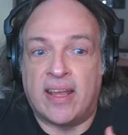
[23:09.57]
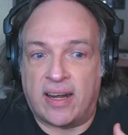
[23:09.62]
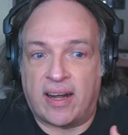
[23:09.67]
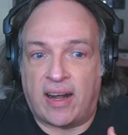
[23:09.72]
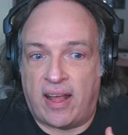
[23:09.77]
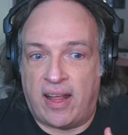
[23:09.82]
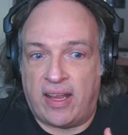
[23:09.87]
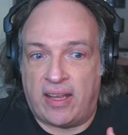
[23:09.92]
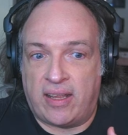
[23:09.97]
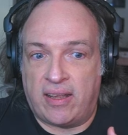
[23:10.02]

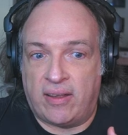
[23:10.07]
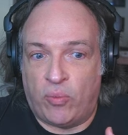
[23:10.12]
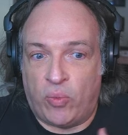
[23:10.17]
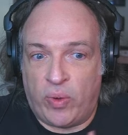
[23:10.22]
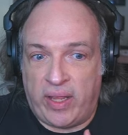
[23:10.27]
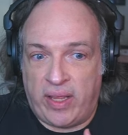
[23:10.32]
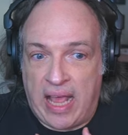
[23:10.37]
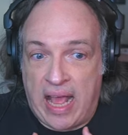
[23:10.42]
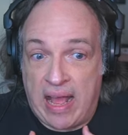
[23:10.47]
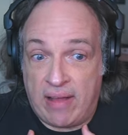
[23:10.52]
Like,
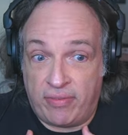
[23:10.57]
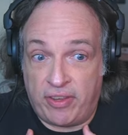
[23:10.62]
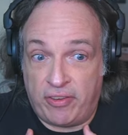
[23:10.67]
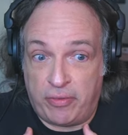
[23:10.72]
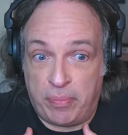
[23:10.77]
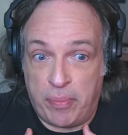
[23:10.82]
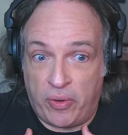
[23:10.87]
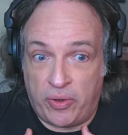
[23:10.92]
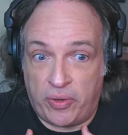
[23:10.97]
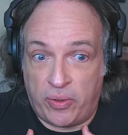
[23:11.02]
we have
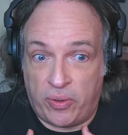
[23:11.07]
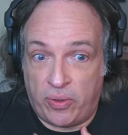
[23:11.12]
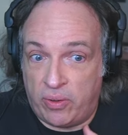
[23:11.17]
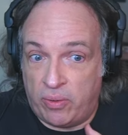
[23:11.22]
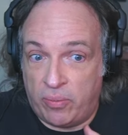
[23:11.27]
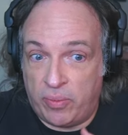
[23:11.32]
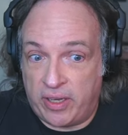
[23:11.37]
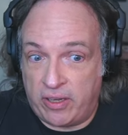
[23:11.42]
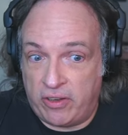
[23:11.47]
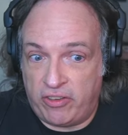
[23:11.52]
this model
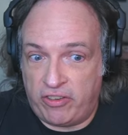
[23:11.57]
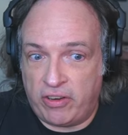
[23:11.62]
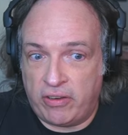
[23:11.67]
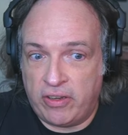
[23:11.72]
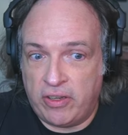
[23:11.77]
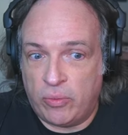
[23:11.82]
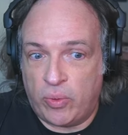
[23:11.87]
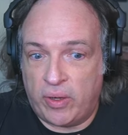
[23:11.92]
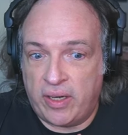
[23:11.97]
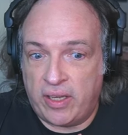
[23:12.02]
and we're going to show
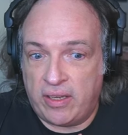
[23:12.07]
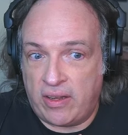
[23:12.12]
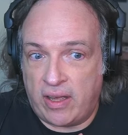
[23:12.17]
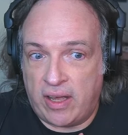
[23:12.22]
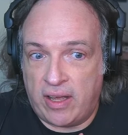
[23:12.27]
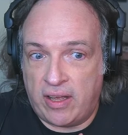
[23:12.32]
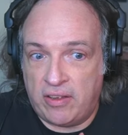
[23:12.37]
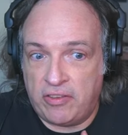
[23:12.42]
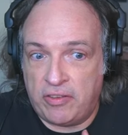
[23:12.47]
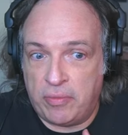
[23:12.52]
you what it
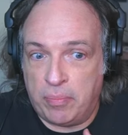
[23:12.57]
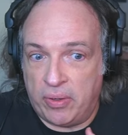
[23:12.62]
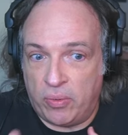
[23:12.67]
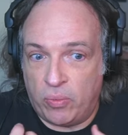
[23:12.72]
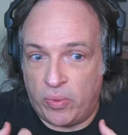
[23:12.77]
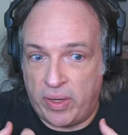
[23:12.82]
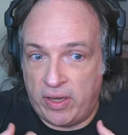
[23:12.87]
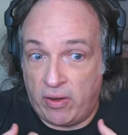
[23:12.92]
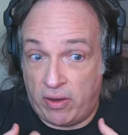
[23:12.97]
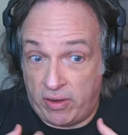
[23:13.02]
does, but
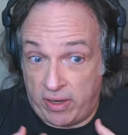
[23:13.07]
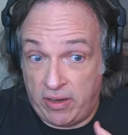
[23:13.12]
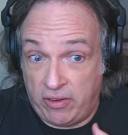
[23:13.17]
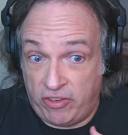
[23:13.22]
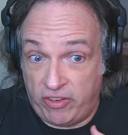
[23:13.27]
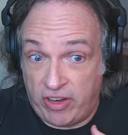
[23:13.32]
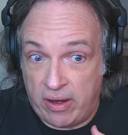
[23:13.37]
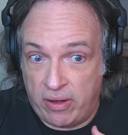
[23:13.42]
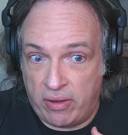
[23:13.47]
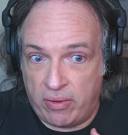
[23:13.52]
we're not going to
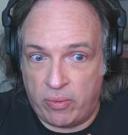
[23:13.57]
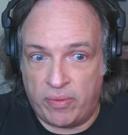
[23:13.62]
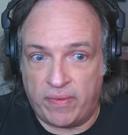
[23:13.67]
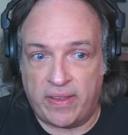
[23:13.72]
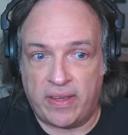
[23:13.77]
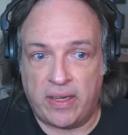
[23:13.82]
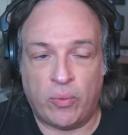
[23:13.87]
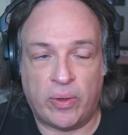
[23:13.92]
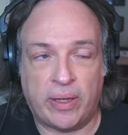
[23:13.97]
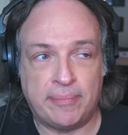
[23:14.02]
share it with
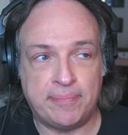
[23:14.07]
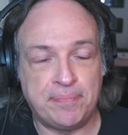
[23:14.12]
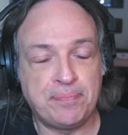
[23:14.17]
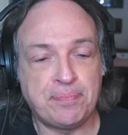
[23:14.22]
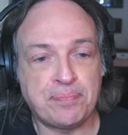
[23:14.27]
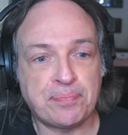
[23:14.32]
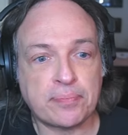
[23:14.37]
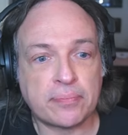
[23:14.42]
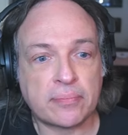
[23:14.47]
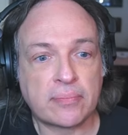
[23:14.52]
anyone.
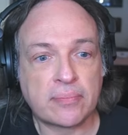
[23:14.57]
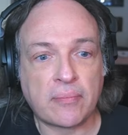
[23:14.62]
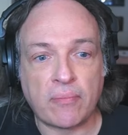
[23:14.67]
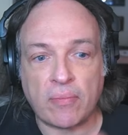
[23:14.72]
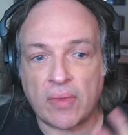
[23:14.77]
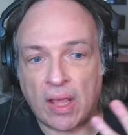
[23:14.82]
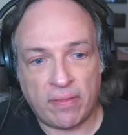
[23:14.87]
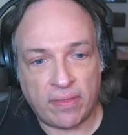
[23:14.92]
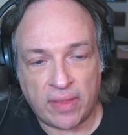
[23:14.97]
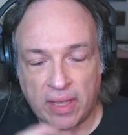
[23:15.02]

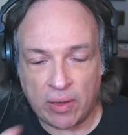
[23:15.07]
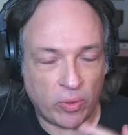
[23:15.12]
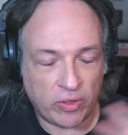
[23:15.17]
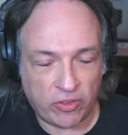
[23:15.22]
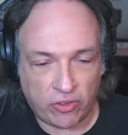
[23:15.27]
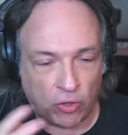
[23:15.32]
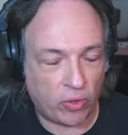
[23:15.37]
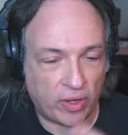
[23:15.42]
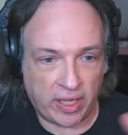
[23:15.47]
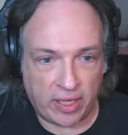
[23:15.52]
And they were
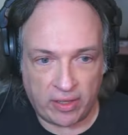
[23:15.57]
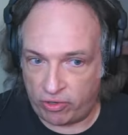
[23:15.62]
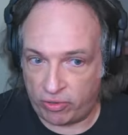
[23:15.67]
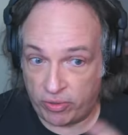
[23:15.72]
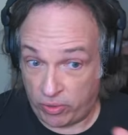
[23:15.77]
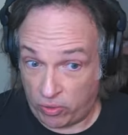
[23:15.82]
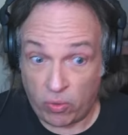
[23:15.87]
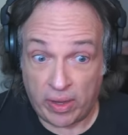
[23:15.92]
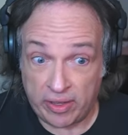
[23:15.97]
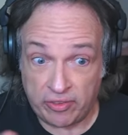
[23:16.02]
talking
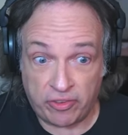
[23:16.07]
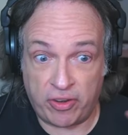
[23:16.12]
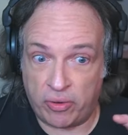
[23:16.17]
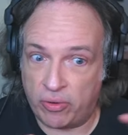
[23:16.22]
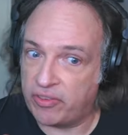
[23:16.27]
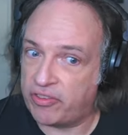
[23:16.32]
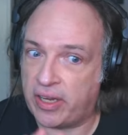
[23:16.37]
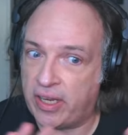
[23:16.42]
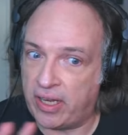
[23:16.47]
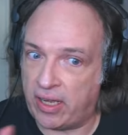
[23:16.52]
through quite
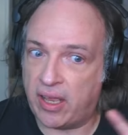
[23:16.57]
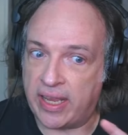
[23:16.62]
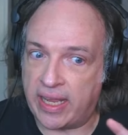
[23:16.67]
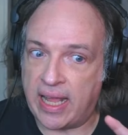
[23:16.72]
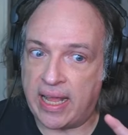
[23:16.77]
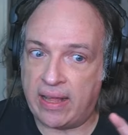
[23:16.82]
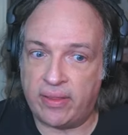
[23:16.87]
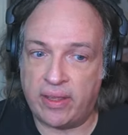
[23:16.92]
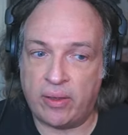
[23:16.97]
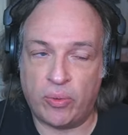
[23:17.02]
seriously, like
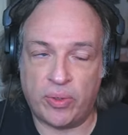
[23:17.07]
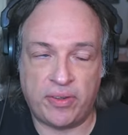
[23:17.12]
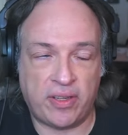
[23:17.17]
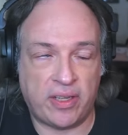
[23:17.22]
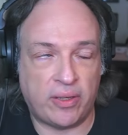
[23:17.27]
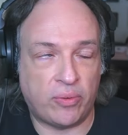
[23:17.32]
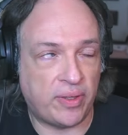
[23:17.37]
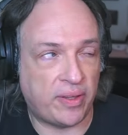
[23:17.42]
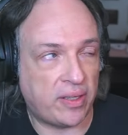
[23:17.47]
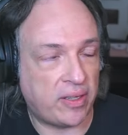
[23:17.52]
how they would
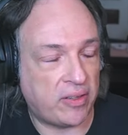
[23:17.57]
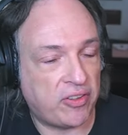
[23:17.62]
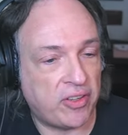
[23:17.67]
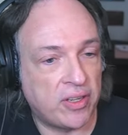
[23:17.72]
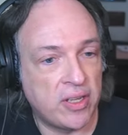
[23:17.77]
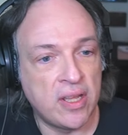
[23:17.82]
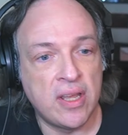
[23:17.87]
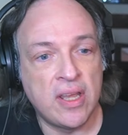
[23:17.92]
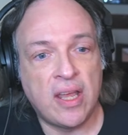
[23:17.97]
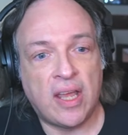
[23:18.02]
deal with this.
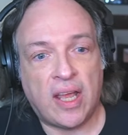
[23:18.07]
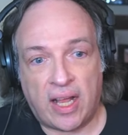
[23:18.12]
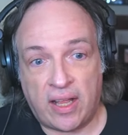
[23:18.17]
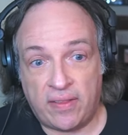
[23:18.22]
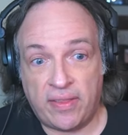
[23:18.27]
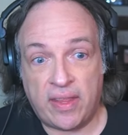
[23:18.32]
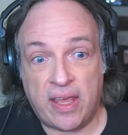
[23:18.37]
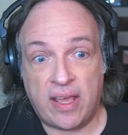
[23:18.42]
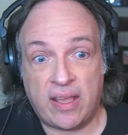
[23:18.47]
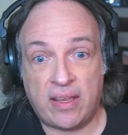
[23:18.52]

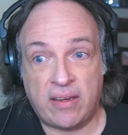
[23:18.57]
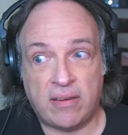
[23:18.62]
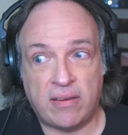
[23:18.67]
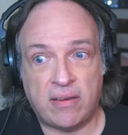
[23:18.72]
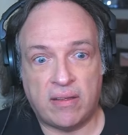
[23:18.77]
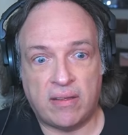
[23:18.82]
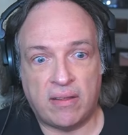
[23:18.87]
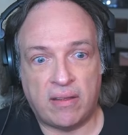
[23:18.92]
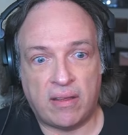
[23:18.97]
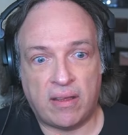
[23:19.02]
And then
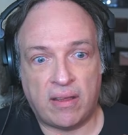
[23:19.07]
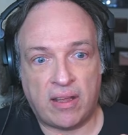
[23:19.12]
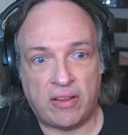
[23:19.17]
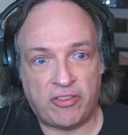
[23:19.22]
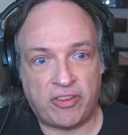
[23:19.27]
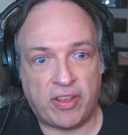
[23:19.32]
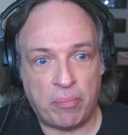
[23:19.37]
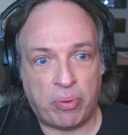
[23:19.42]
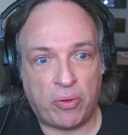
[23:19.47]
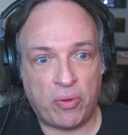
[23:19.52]
at
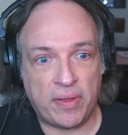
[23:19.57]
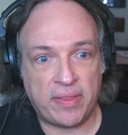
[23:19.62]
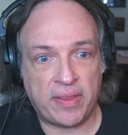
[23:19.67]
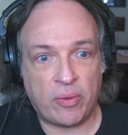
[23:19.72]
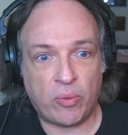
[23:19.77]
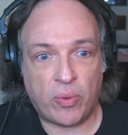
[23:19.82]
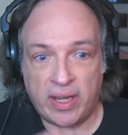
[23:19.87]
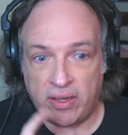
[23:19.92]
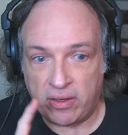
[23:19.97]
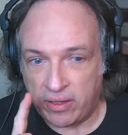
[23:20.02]
some point, they
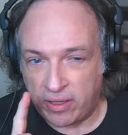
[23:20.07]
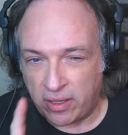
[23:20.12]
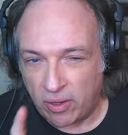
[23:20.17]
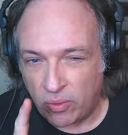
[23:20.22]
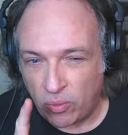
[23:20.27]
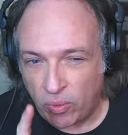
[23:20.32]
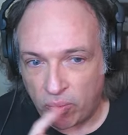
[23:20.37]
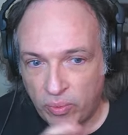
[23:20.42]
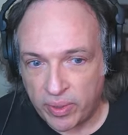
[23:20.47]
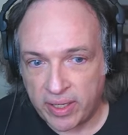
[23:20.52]
went, you know
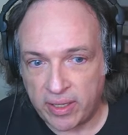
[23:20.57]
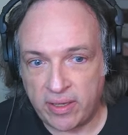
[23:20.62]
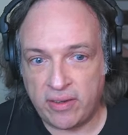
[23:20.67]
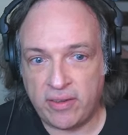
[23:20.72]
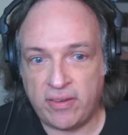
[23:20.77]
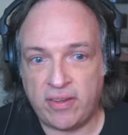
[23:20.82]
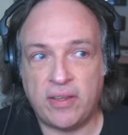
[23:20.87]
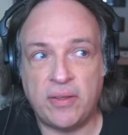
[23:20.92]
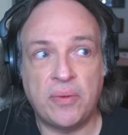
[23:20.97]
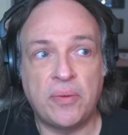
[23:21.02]
what we're going to
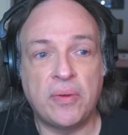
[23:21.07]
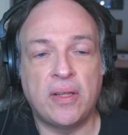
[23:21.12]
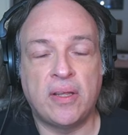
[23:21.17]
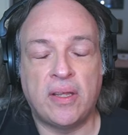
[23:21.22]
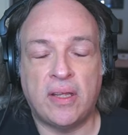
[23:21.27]
do?